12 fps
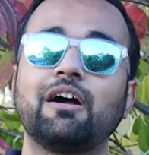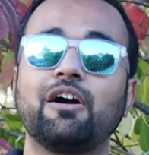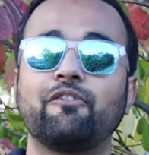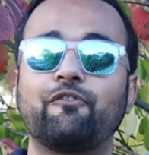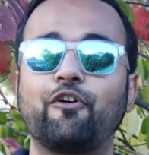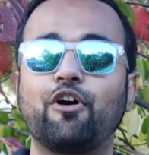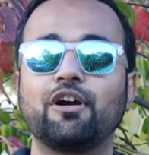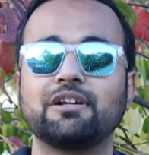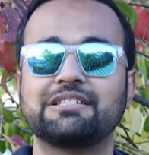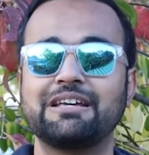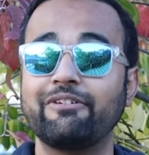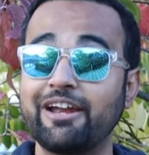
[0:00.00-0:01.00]
for
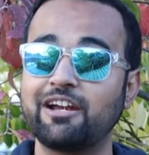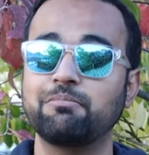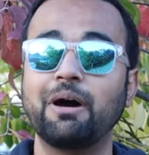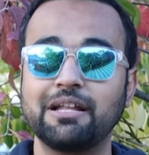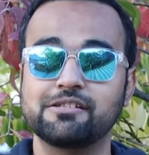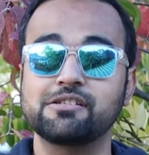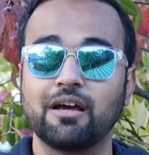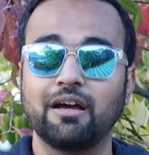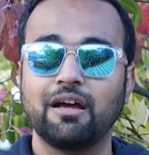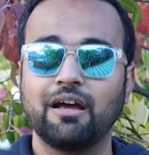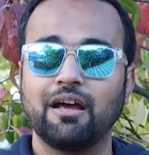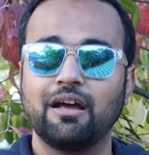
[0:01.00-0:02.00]
7-8 months.
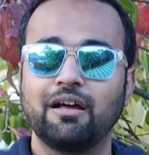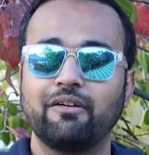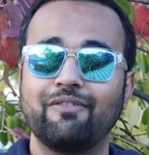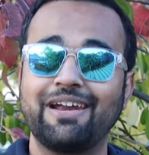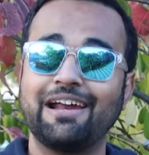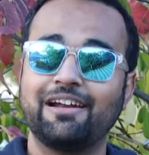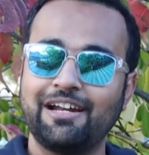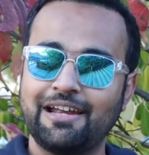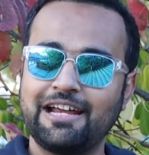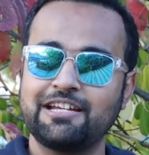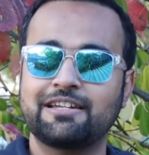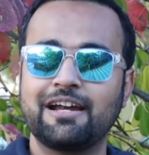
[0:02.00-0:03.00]
When I
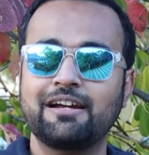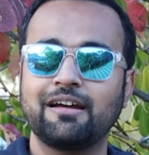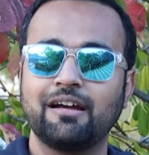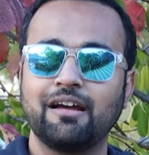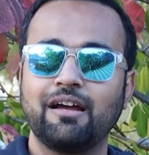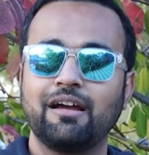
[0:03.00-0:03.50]
realized it,